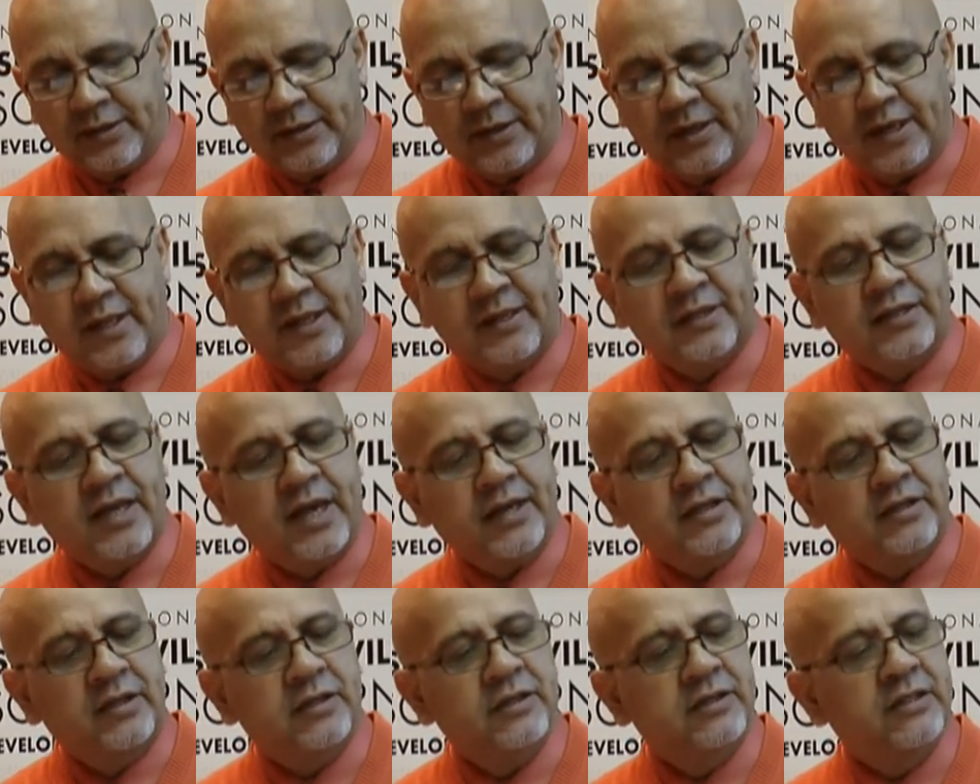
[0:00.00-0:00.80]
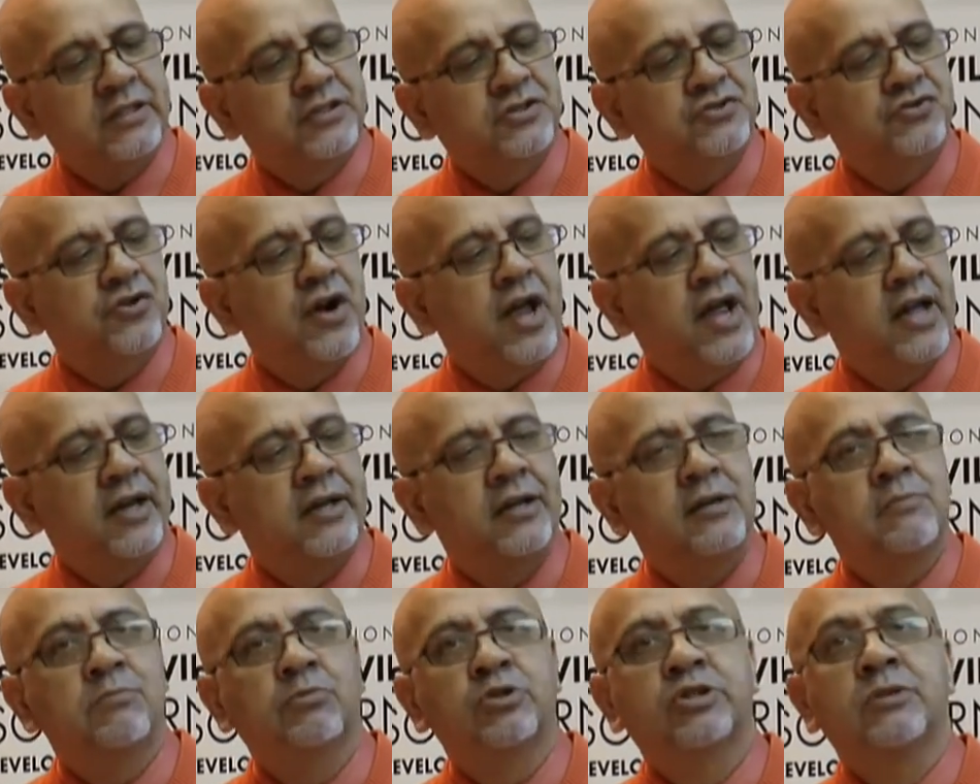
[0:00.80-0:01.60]
entitled The
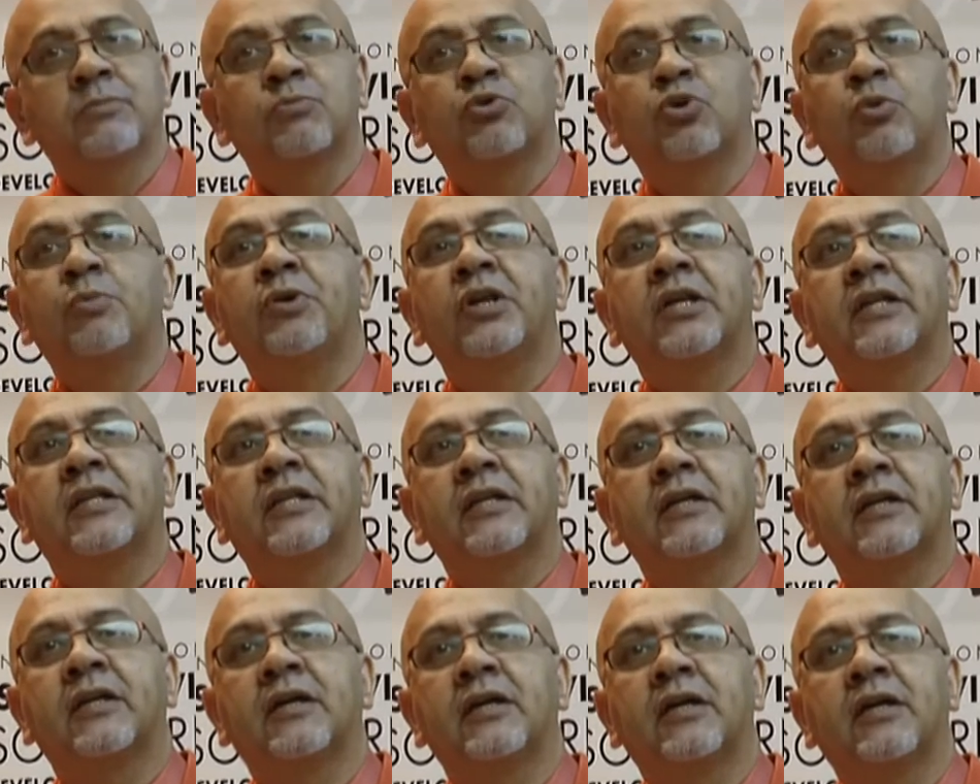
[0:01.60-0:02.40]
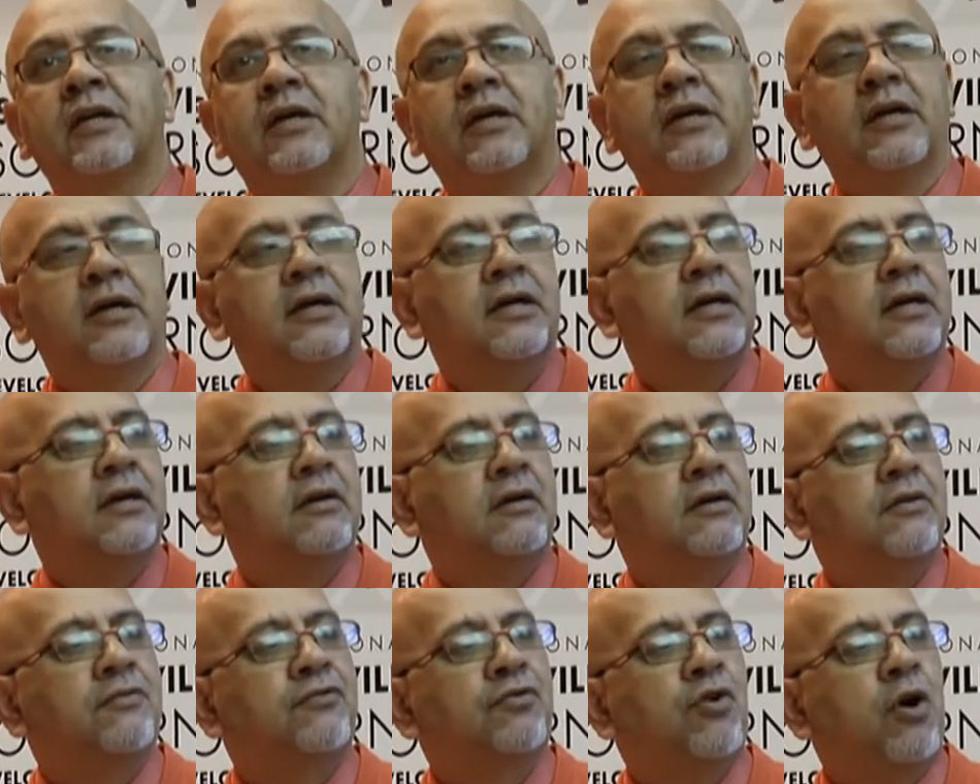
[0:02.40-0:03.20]
Strand Muslim Community
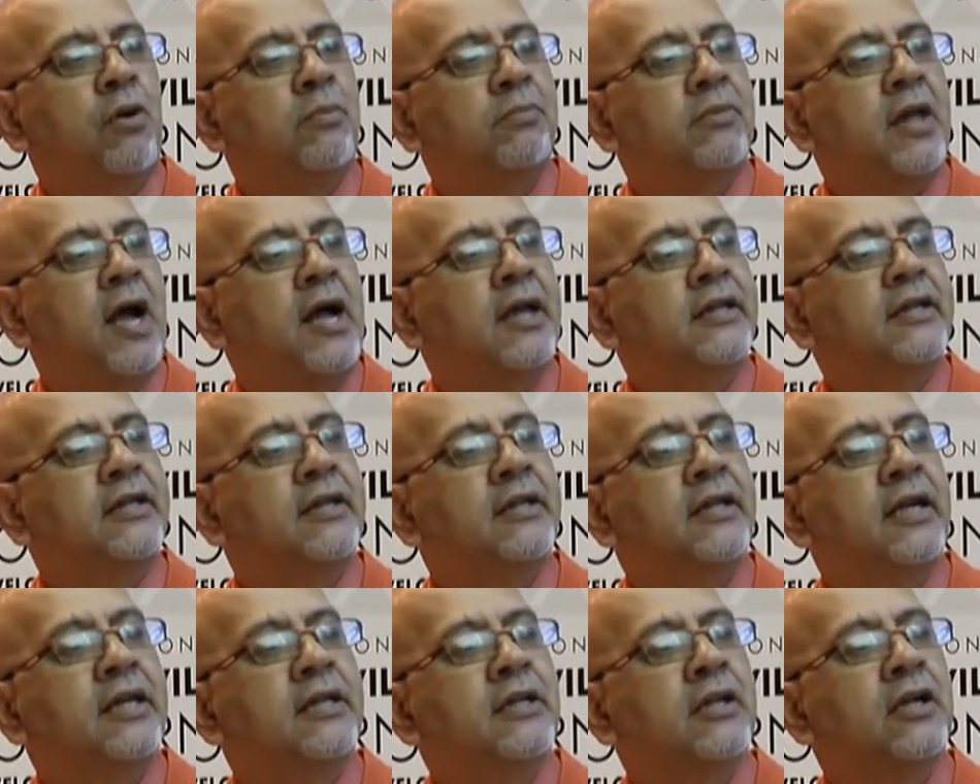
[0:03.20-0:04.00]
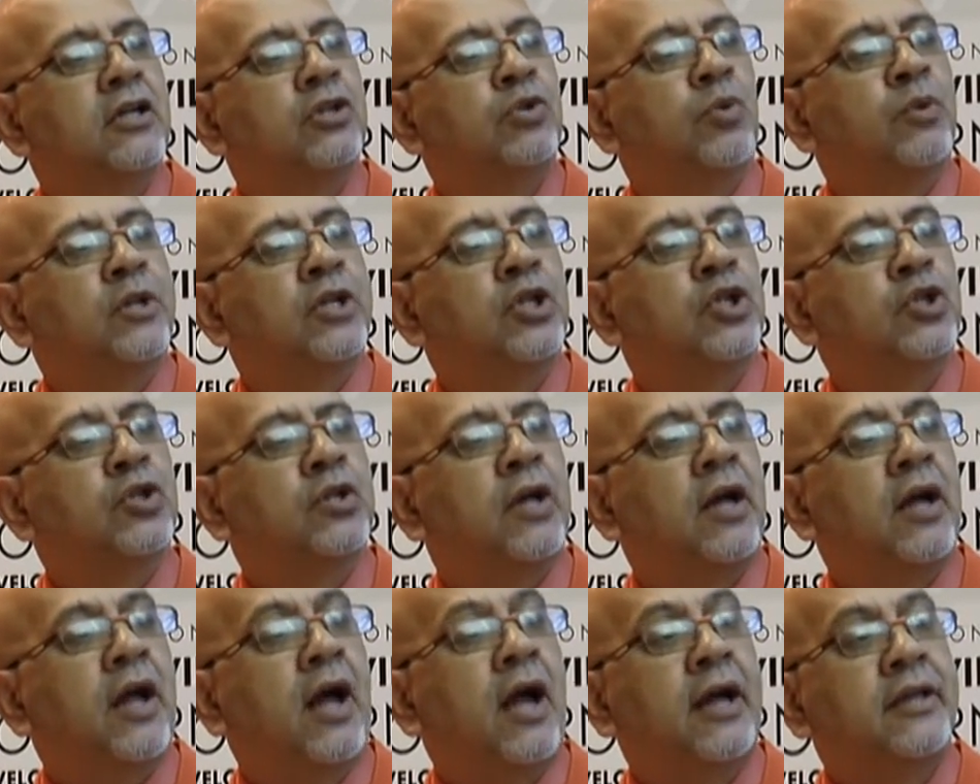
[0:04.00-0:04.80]
from
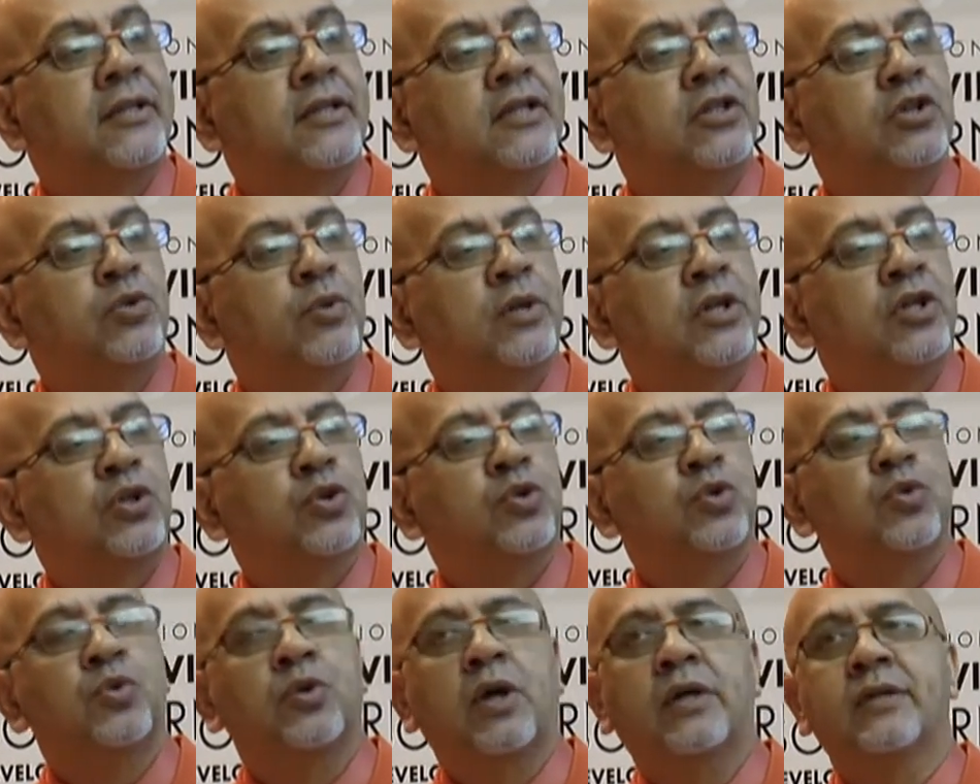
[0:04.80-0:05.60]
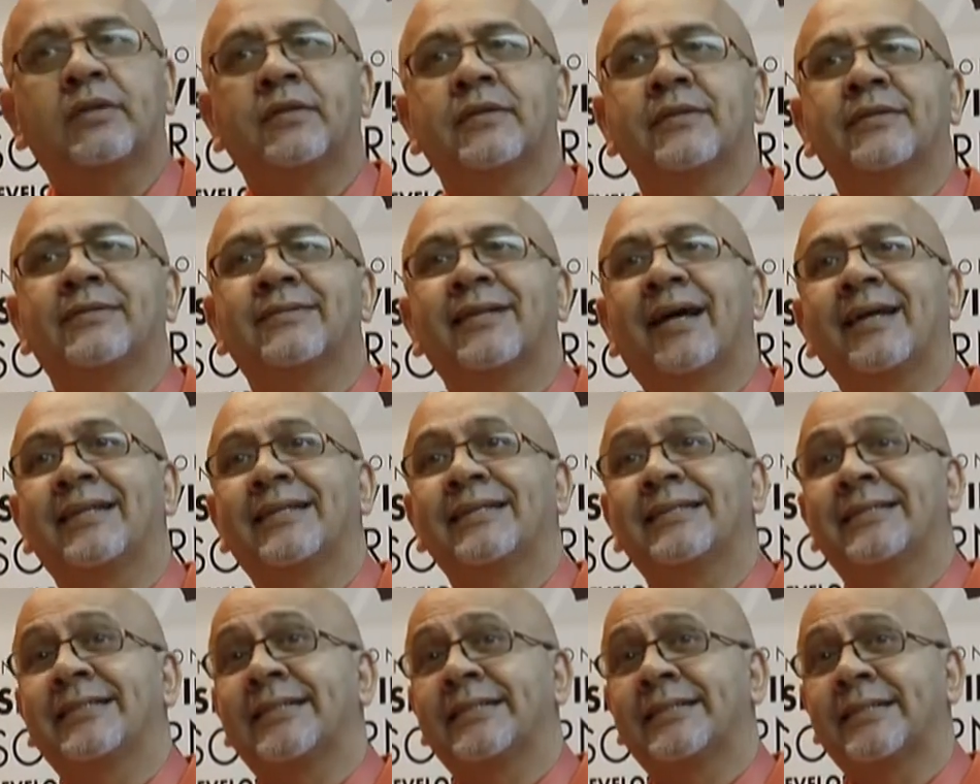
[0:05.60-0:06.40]
1822 until
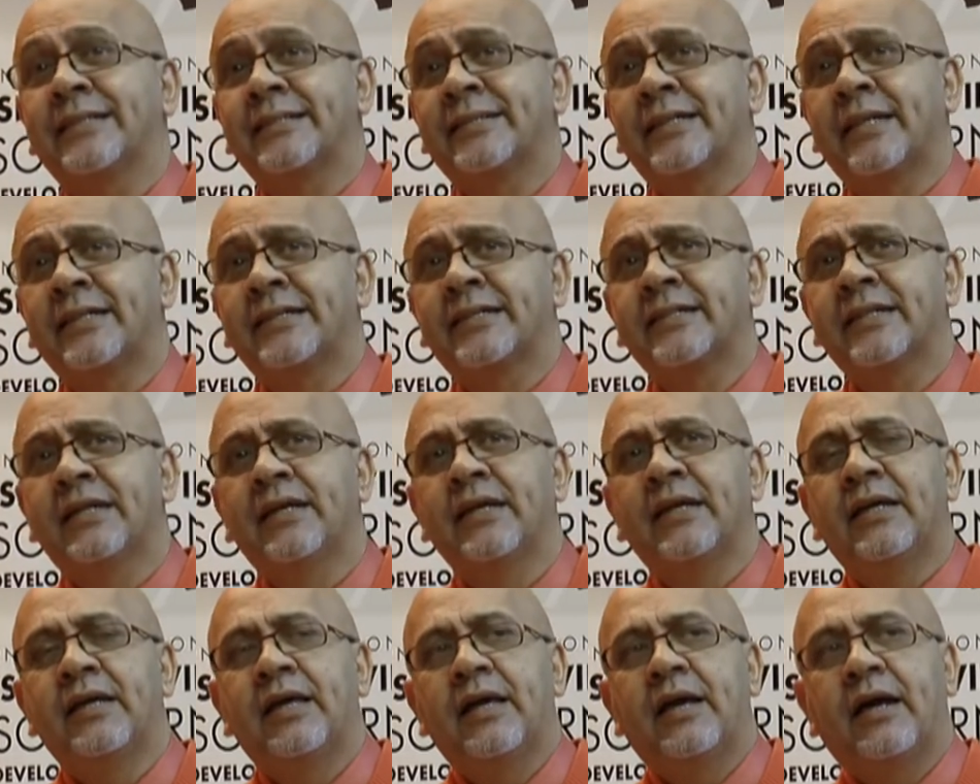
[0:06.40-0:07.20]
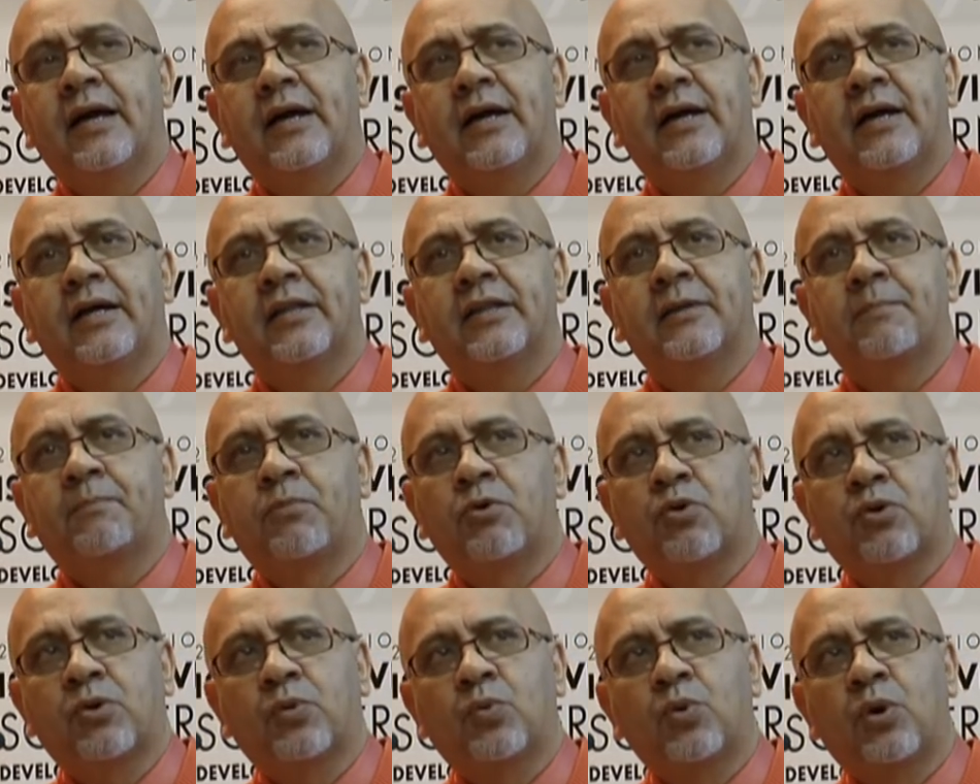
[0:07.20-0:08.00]
1966. The
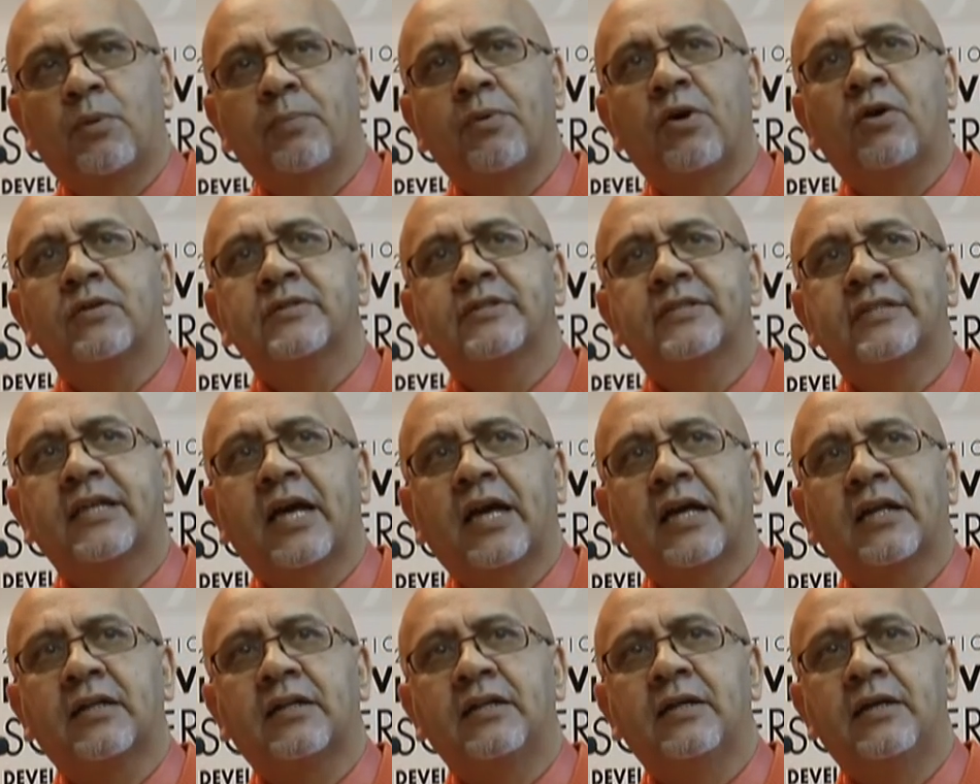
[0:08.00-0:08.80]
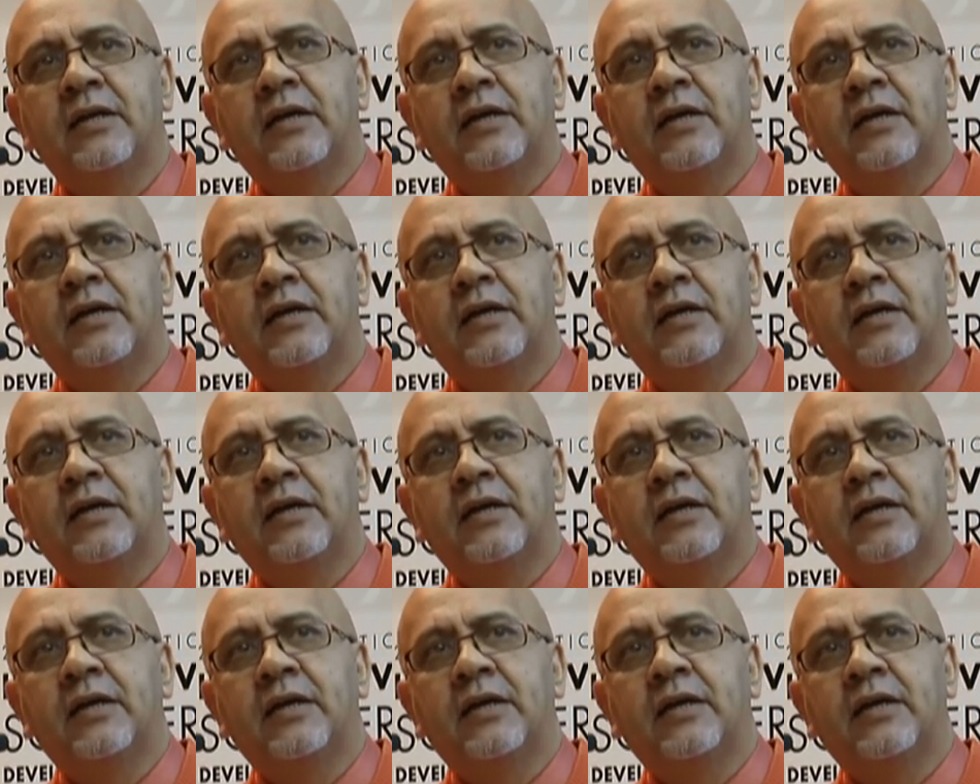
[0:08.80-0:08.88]
book will be on sale.